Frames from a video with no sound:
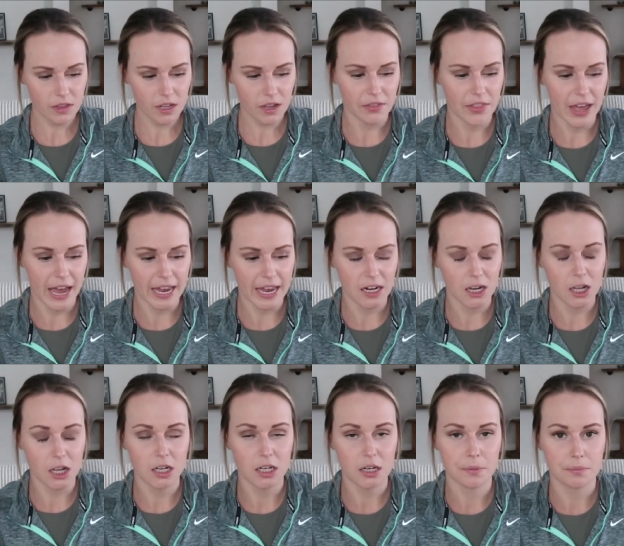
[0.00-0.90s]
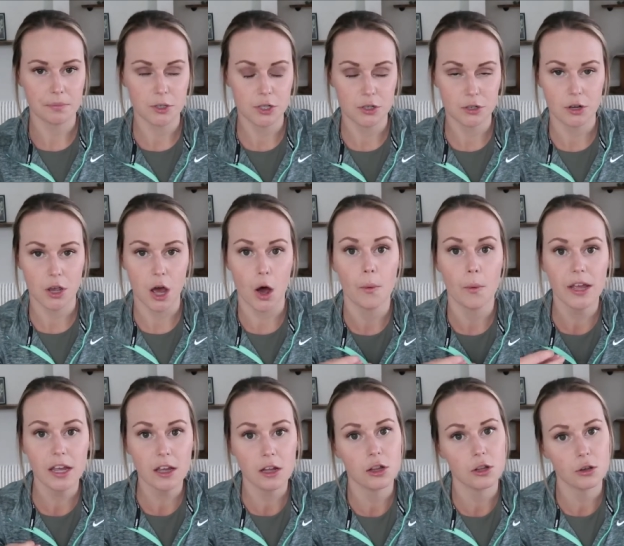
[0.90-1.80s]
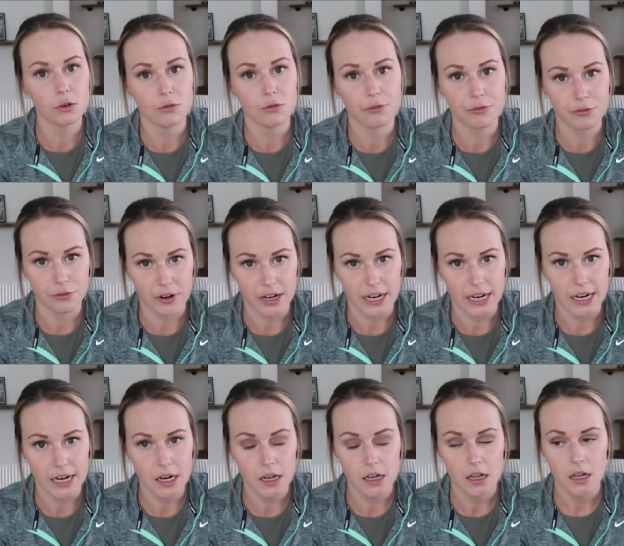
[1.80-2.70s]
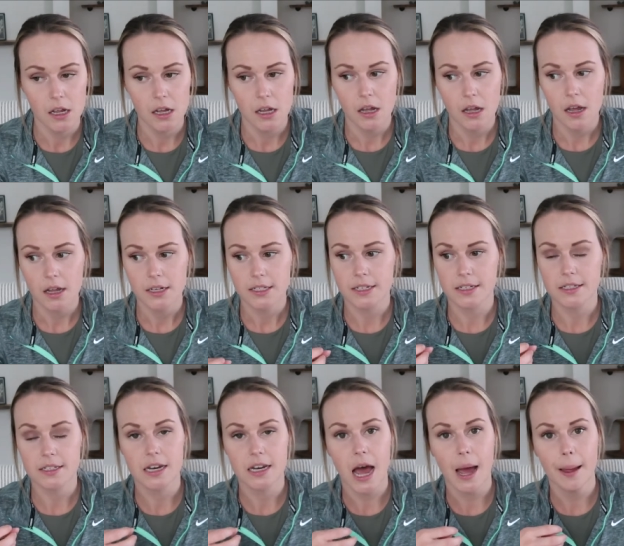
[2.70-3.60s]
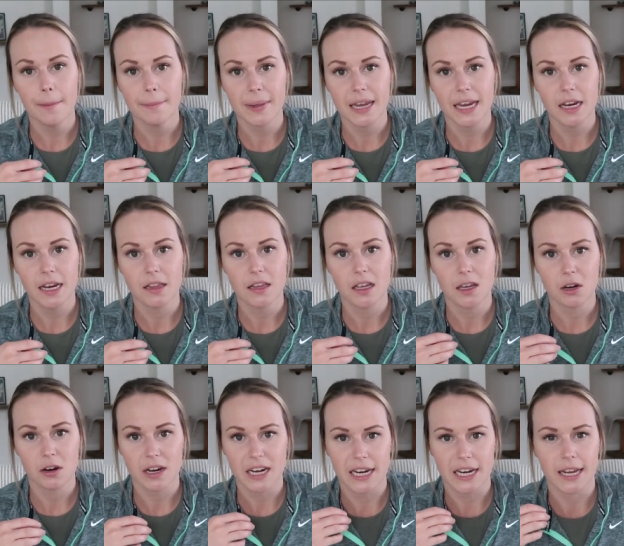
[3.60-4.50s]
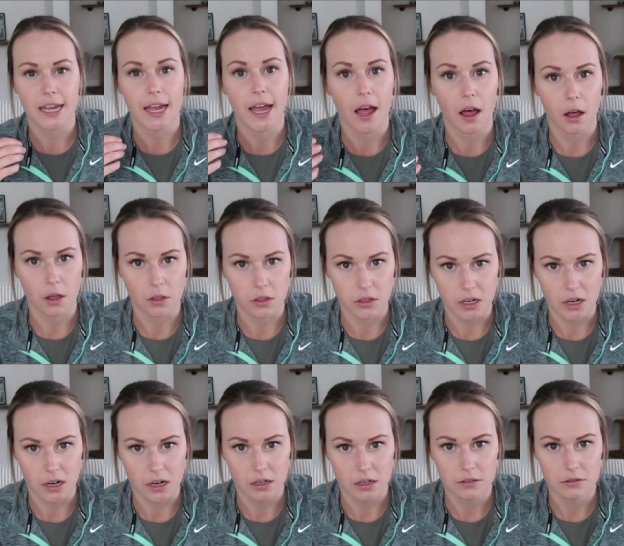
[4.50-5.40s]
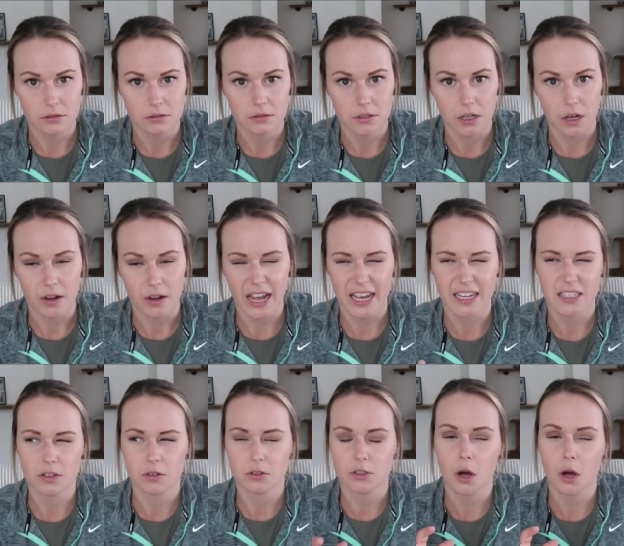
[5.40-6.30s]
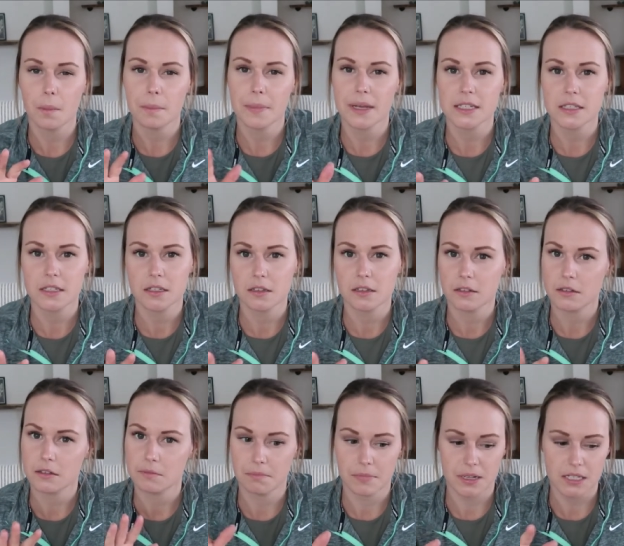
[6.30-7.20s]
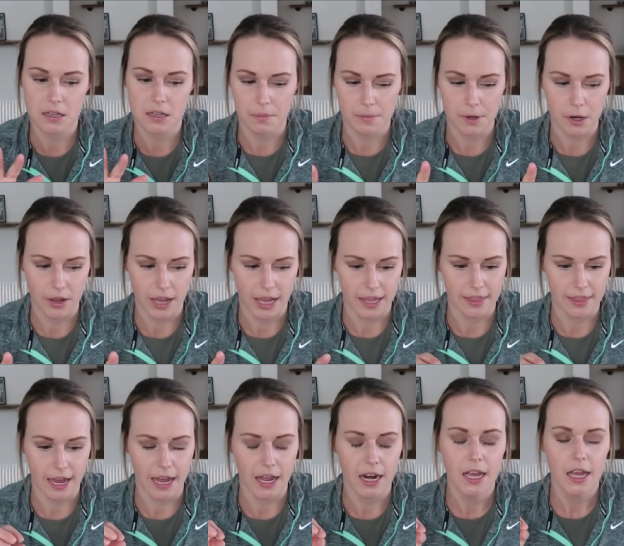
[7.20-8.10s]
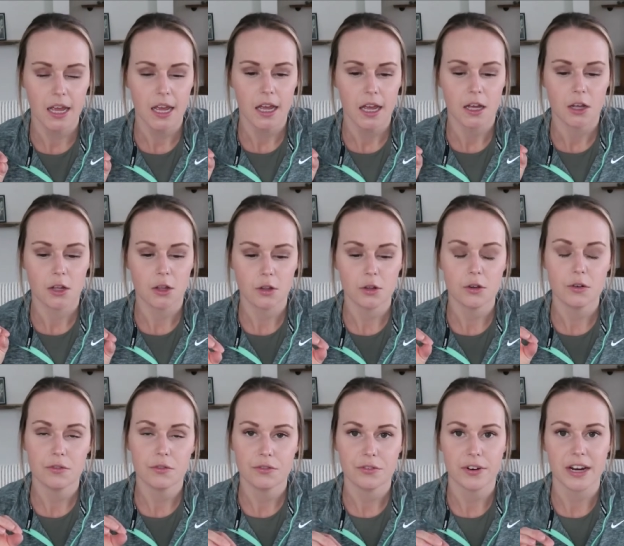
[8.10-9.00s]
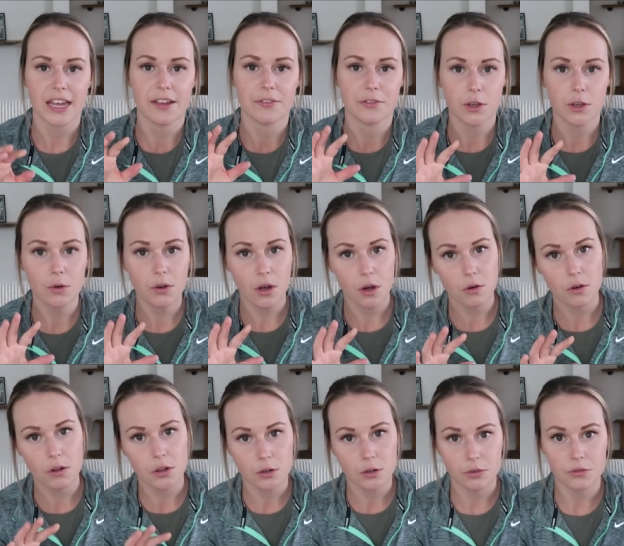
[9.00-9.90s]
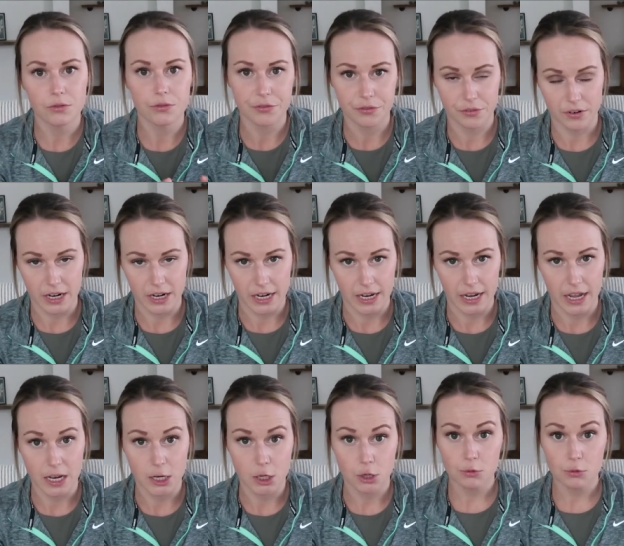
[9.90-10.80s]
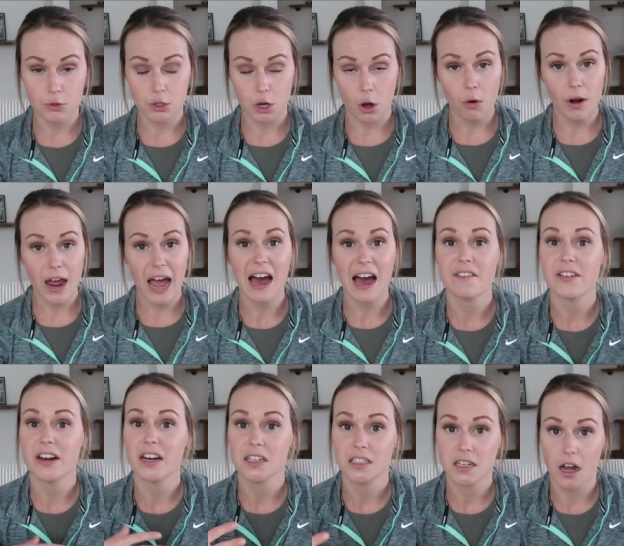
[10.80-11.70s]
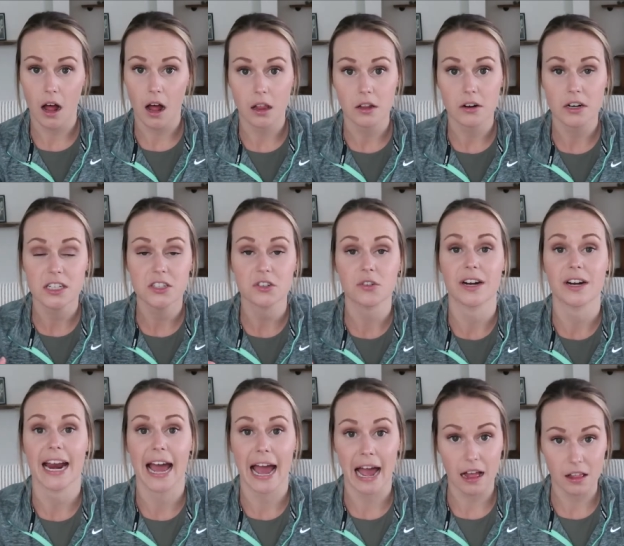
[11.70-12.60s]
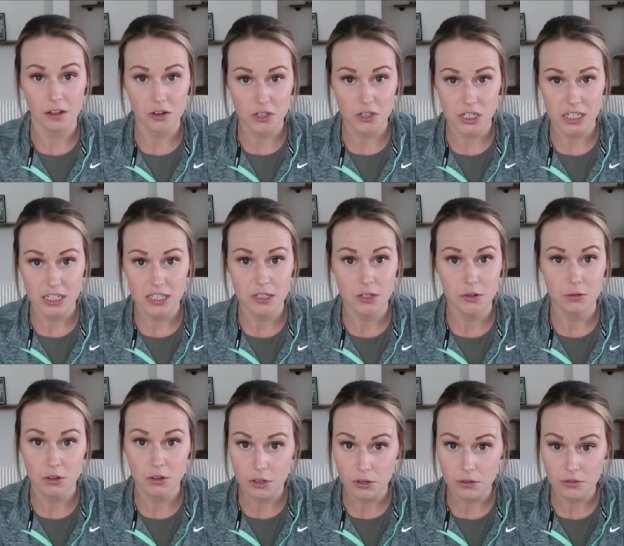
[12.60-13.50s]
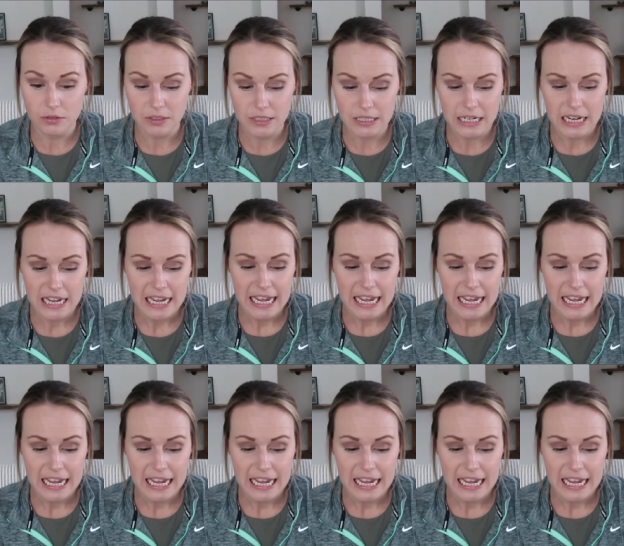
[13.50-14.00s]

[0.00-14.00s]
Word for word: that going gluten-free does not mean that you're eating healthier. Okay, so don't mis miscommunicate that. Gluten-free, if you go gluten-free and you don't have an intolerance or an allergy to gluten,